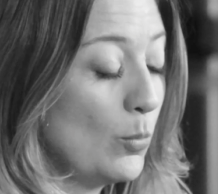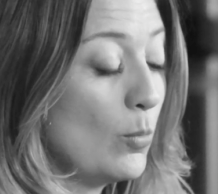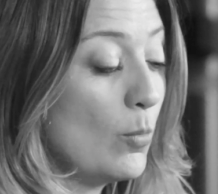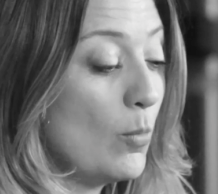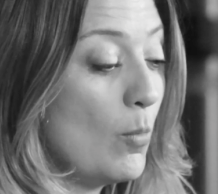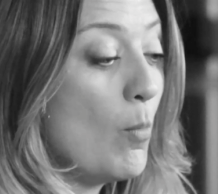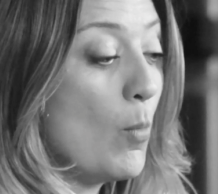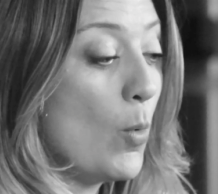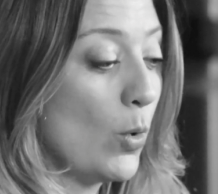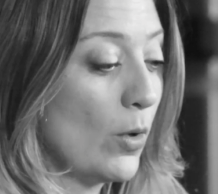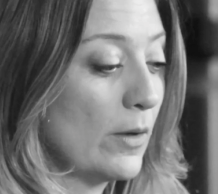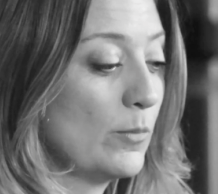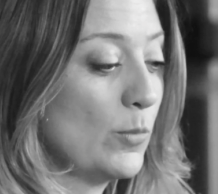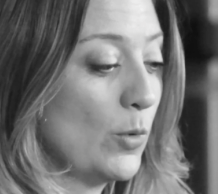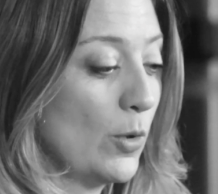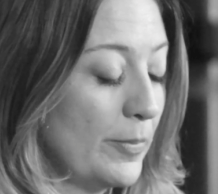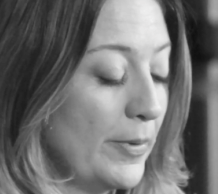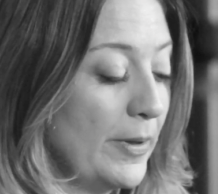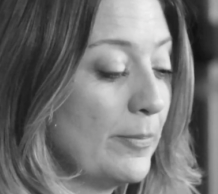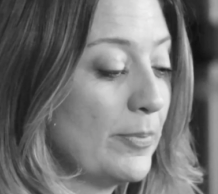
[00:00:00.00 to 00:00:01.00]
More and
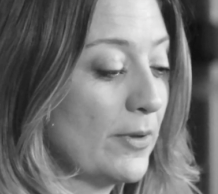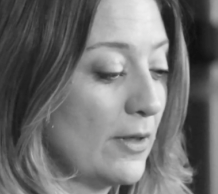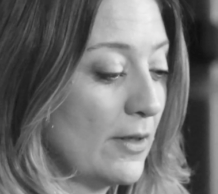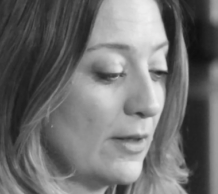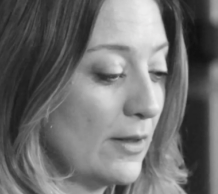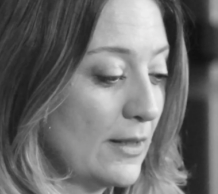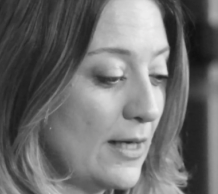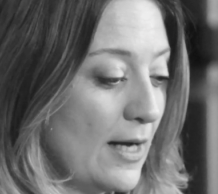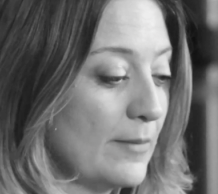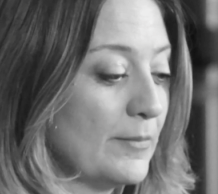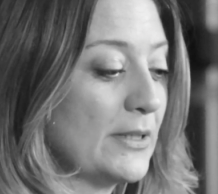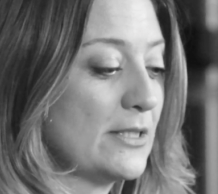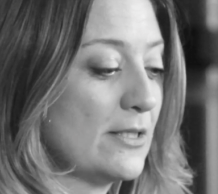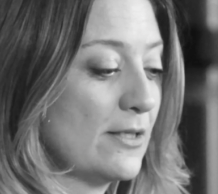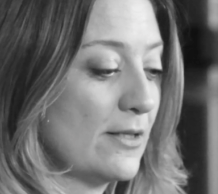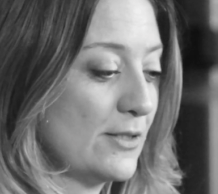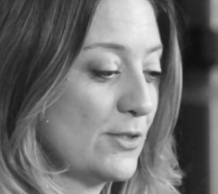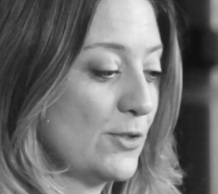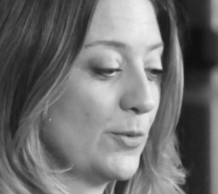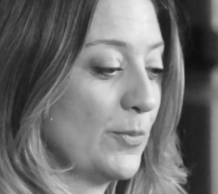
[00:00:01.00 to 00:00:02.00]
more people are coming to
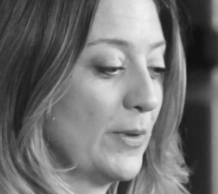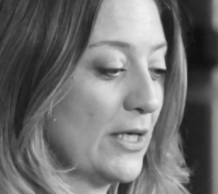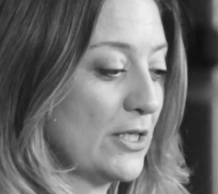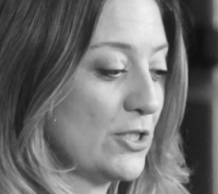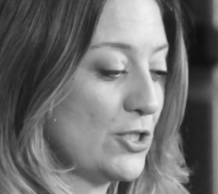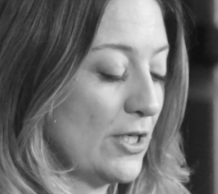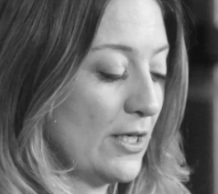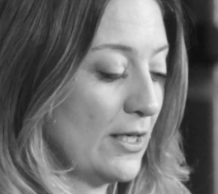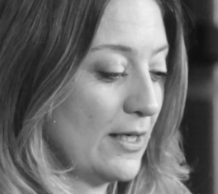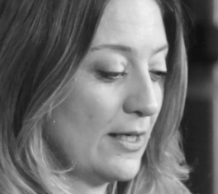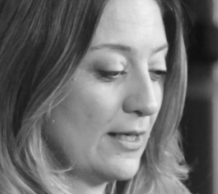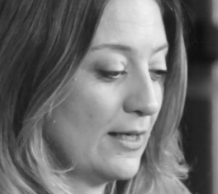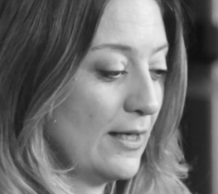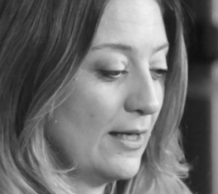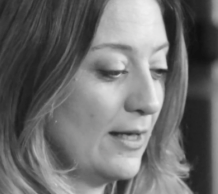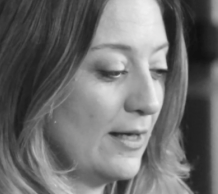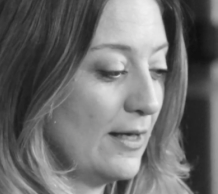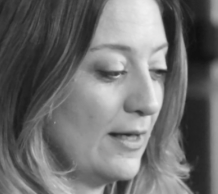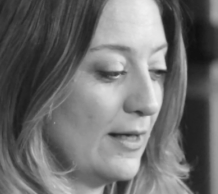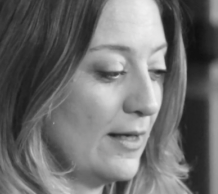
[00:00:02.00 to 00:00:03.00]
the soup
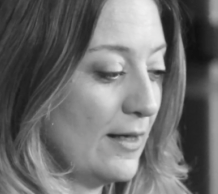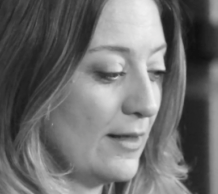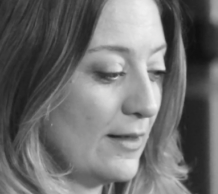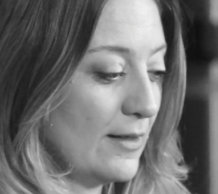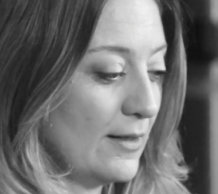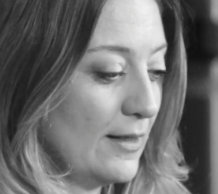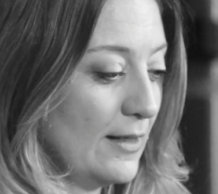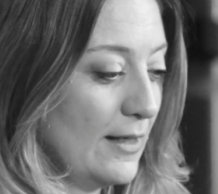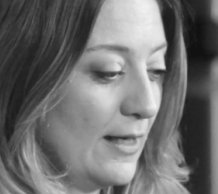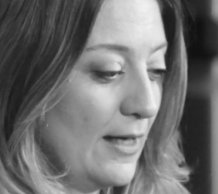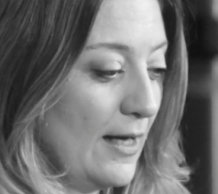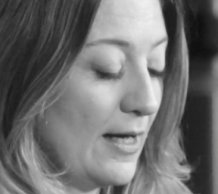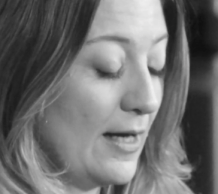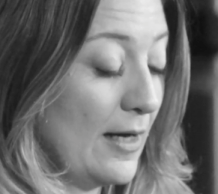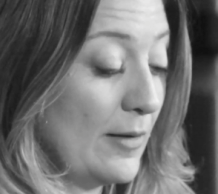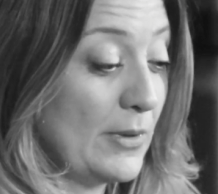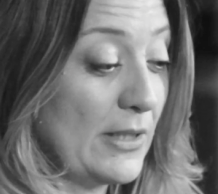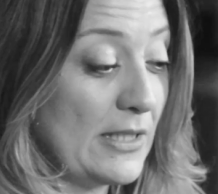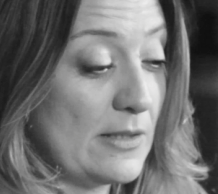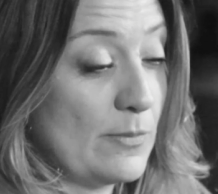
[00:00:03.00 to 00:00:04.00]
kitchen
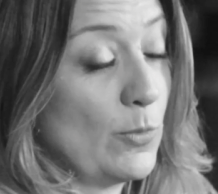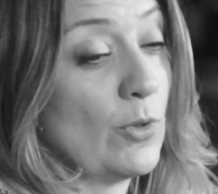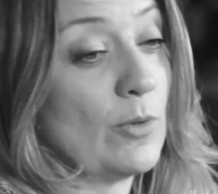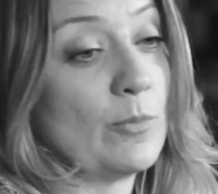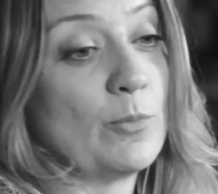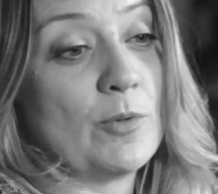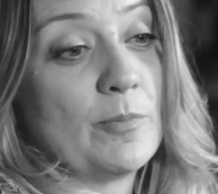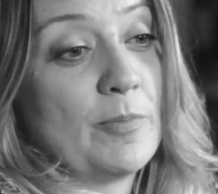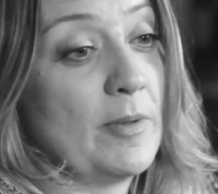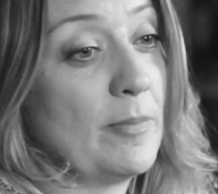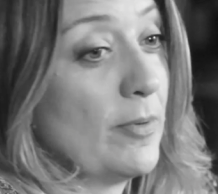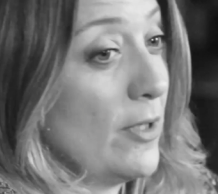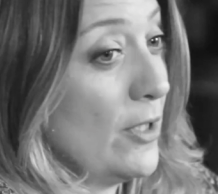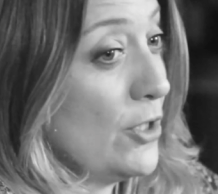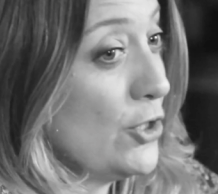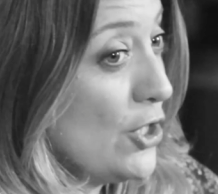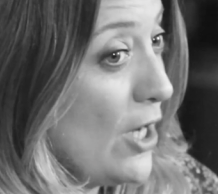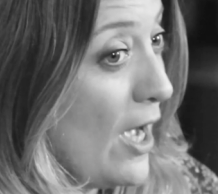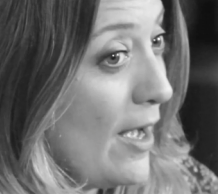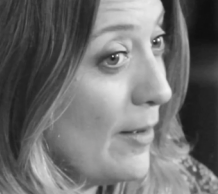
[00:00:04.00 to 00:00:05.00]
uh, because more and more people are
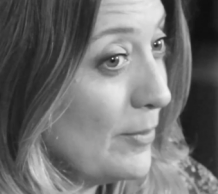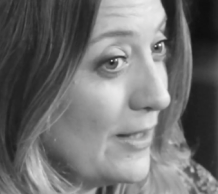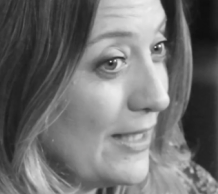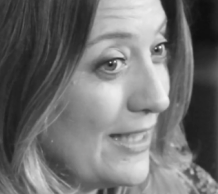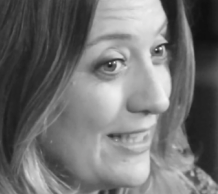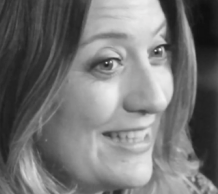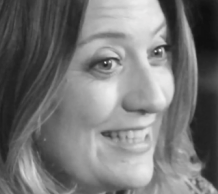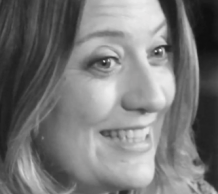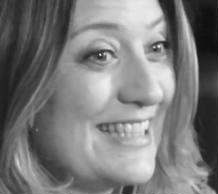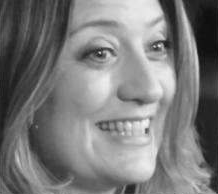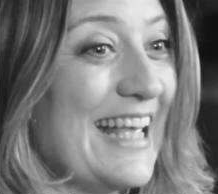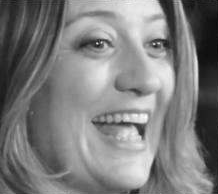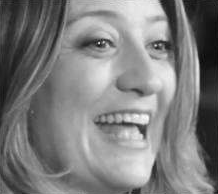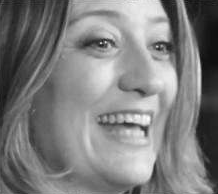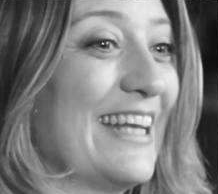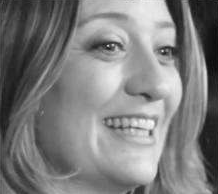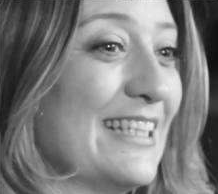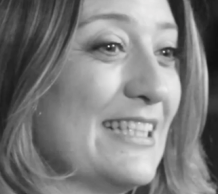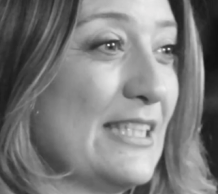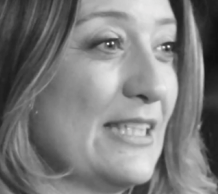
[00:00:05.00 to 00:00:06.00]
jobless,
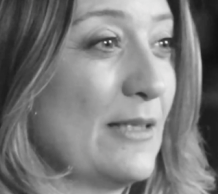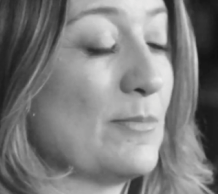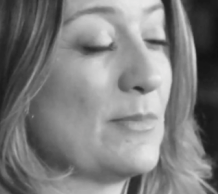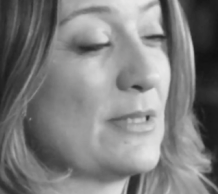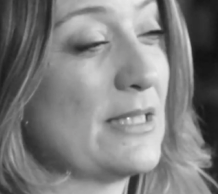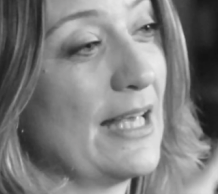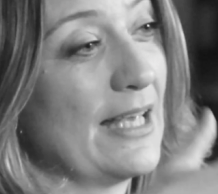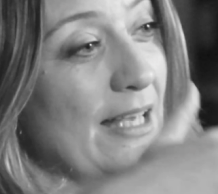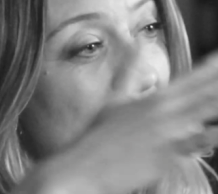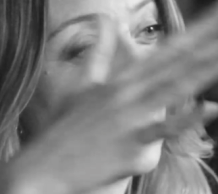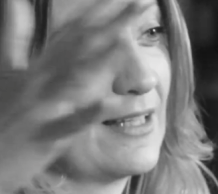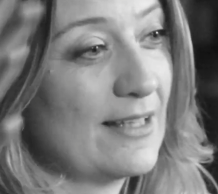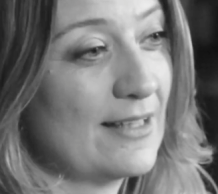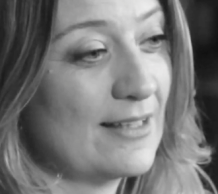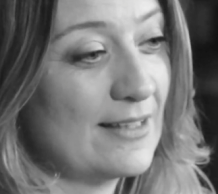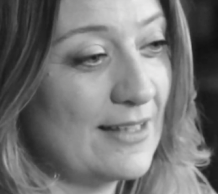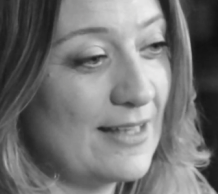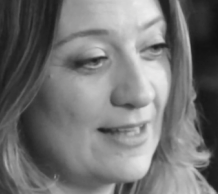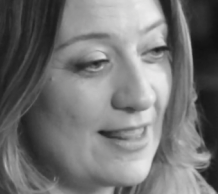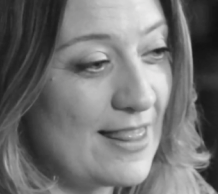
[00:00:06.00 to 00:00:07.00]
and it seems
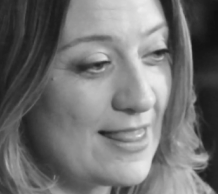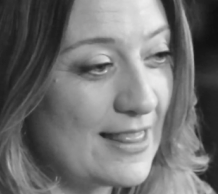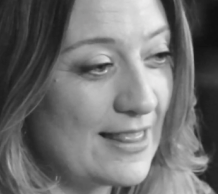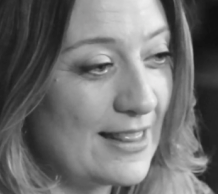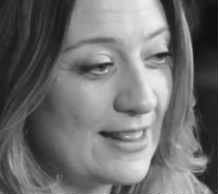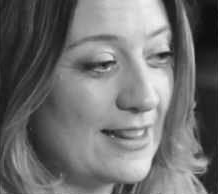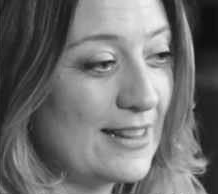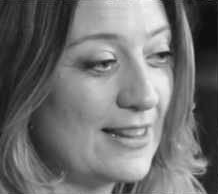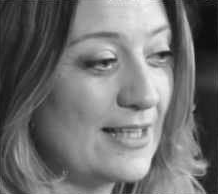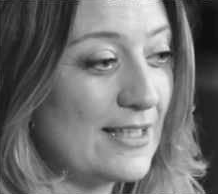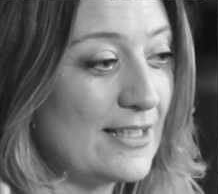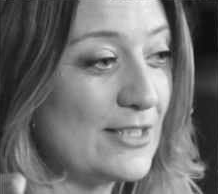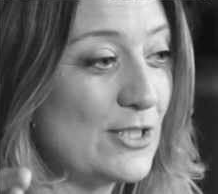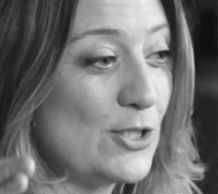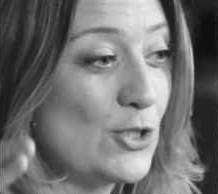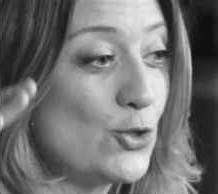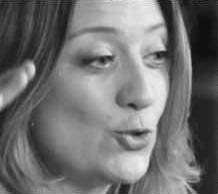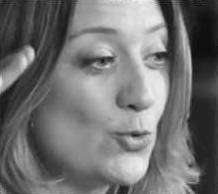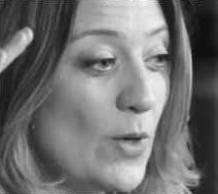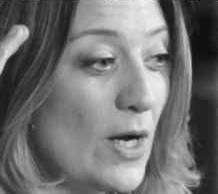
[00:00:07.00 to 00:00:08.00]
like the
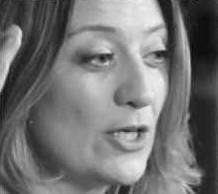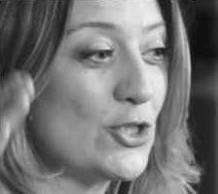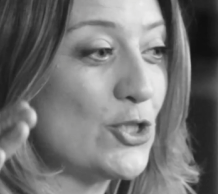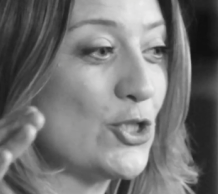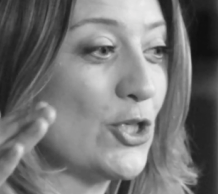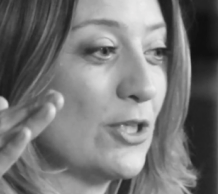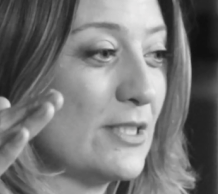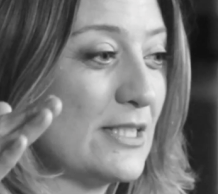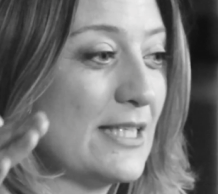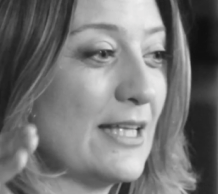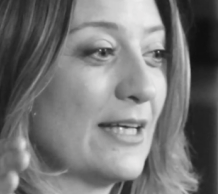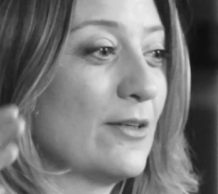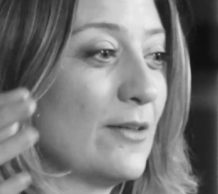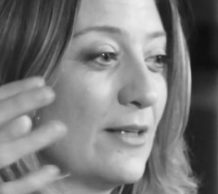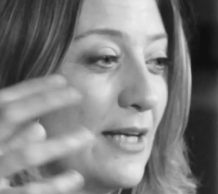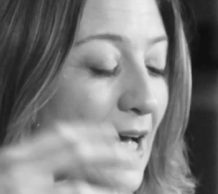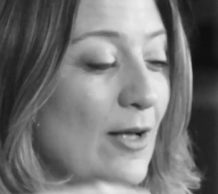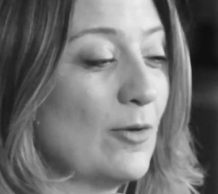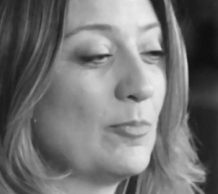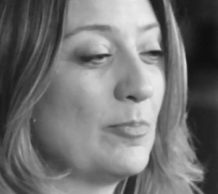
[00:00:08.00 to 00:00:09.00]
structures that could
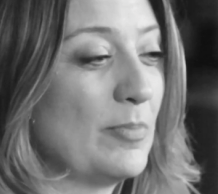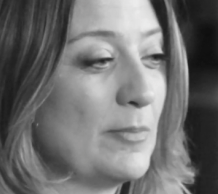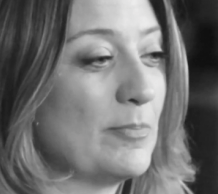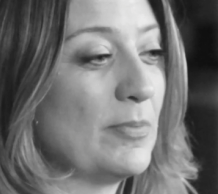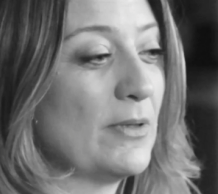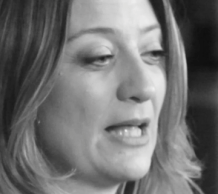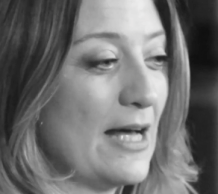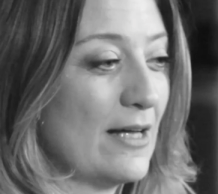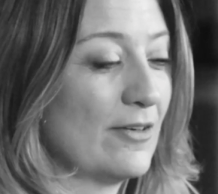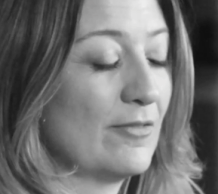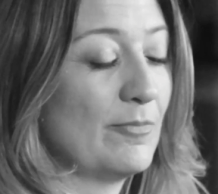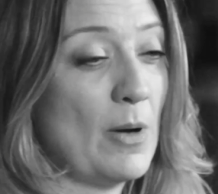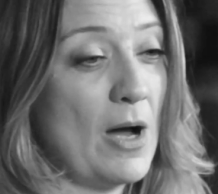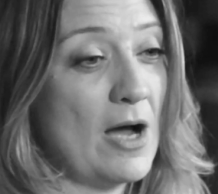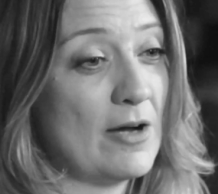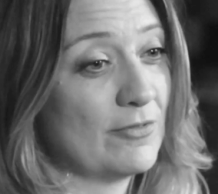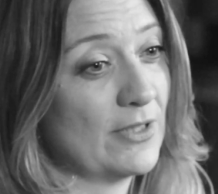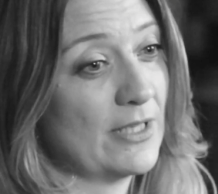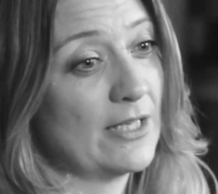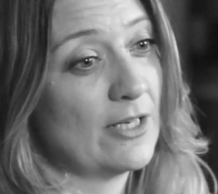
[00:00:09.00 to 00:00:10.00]
help people out of
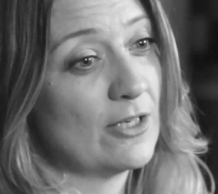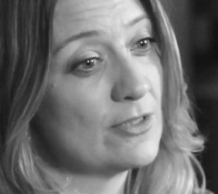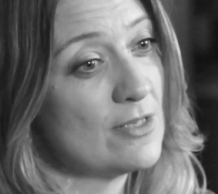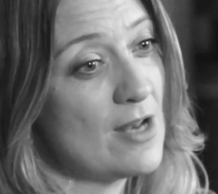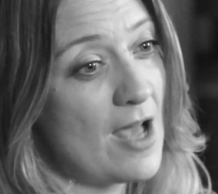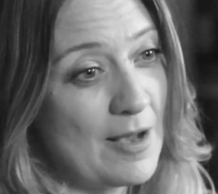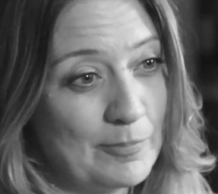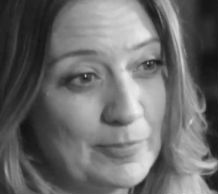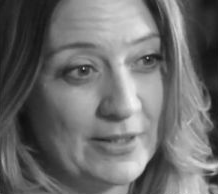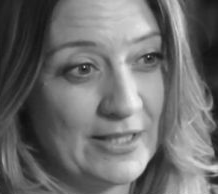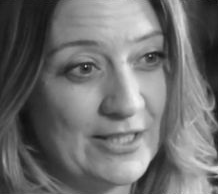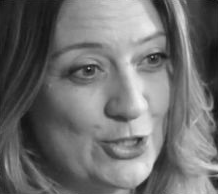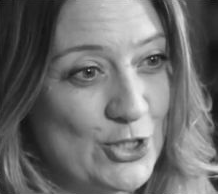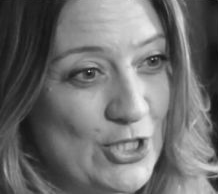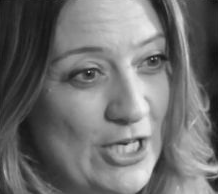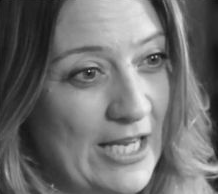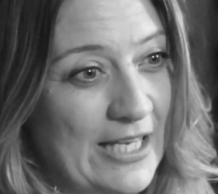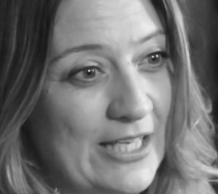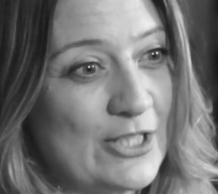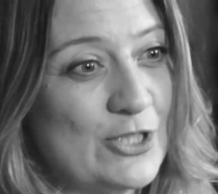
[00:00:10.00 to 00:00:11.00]
poverty are not being
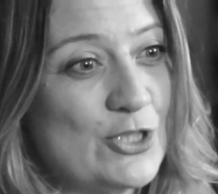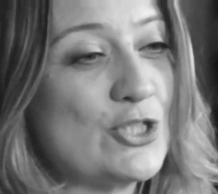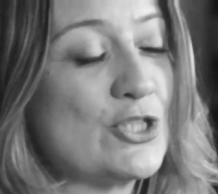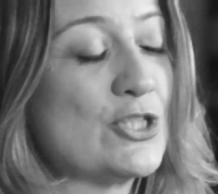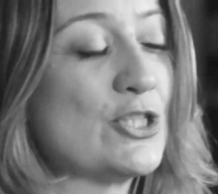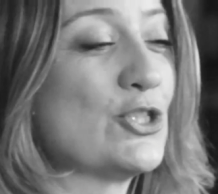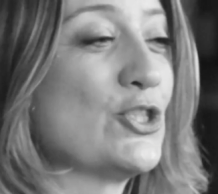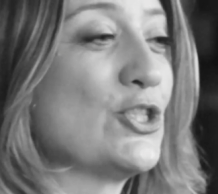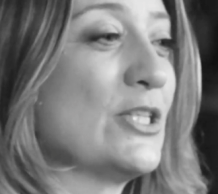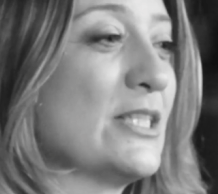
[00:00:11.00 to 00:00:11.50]
changed